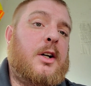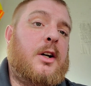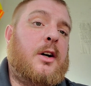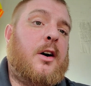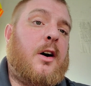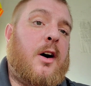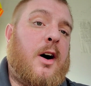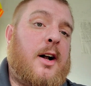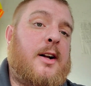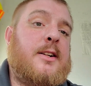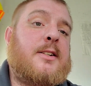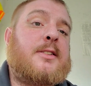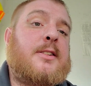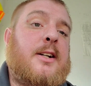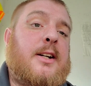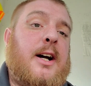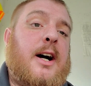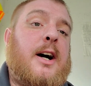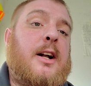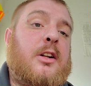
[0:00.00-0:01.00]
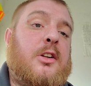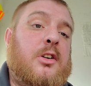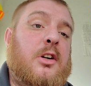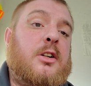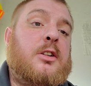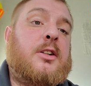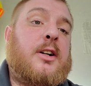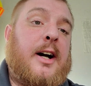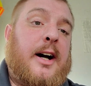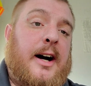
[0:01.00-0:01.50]
Honest to God,
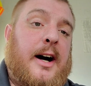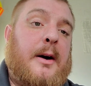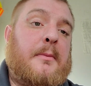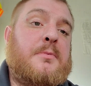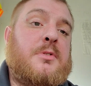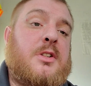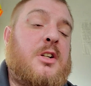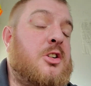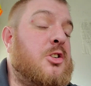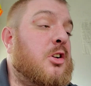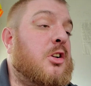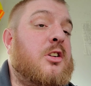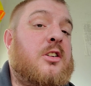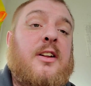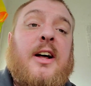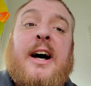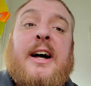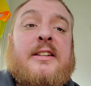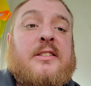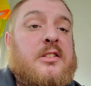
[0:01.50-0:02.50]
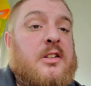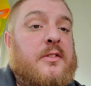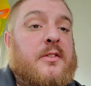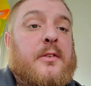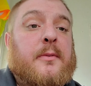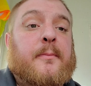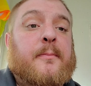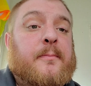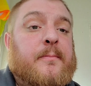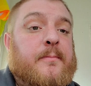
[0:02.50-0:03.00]
good cops. There are lots of
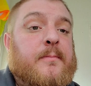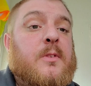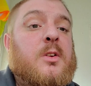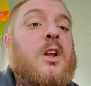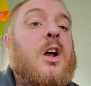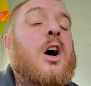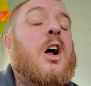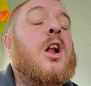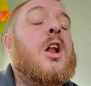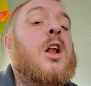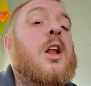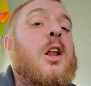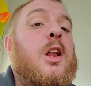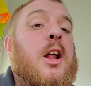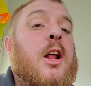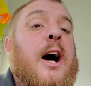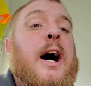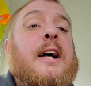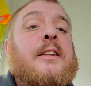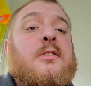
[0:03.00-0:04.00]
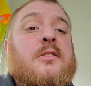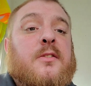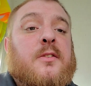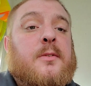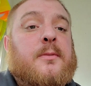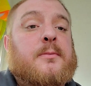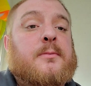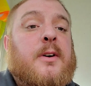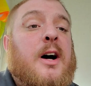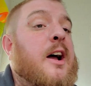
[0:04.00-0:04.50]
them. Lots of
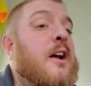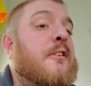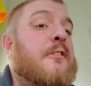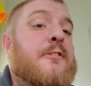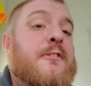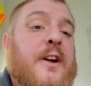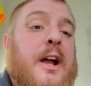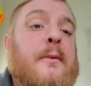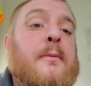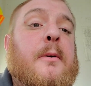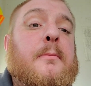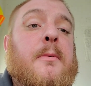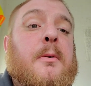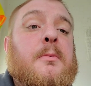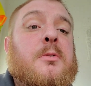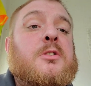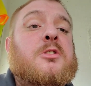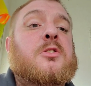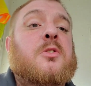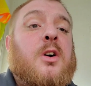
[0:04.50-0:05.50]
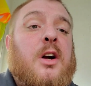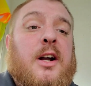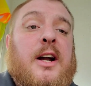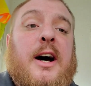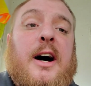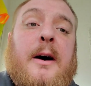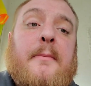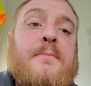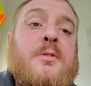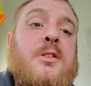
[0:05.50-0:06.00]
them. I have family members who are
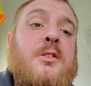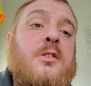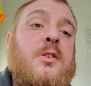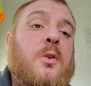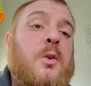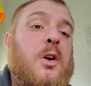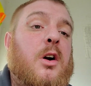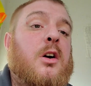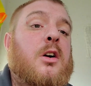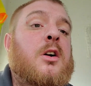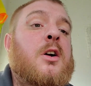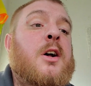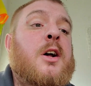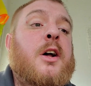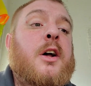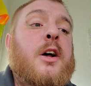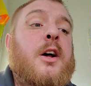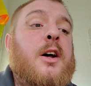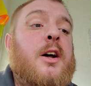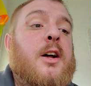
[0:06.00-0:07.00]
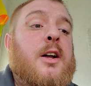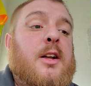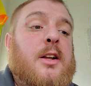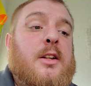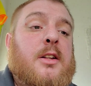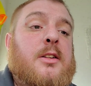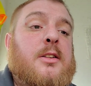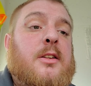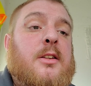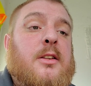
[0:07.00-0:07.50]
cops who are,
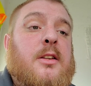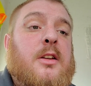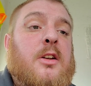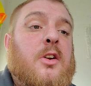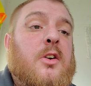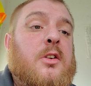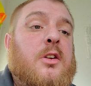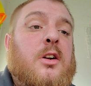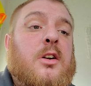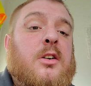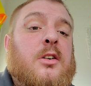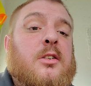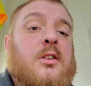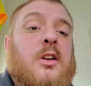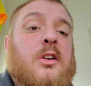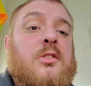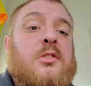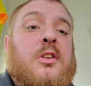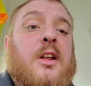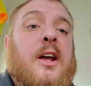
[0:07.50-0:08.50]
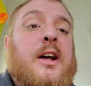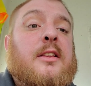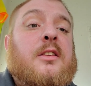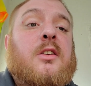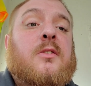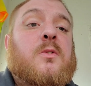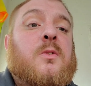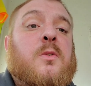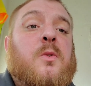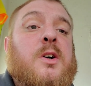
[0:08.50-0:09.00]
you know, they're they're at the
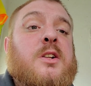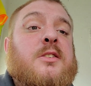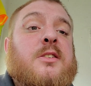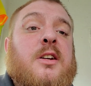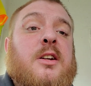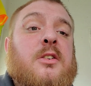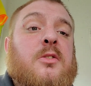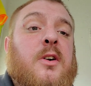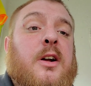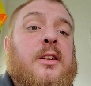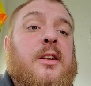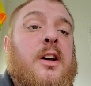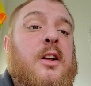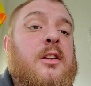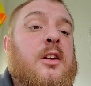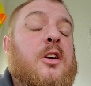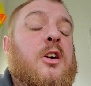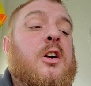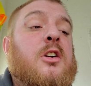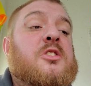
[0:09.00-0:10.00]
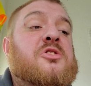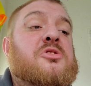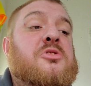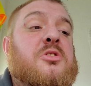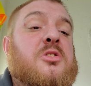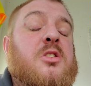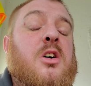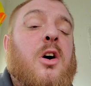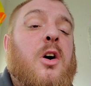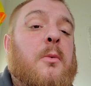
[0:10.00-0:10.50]
wit's end right now. They're
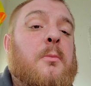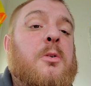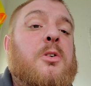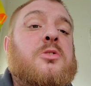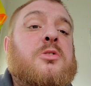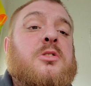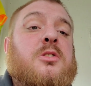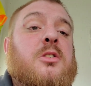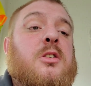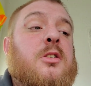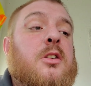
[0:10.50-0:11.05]
almost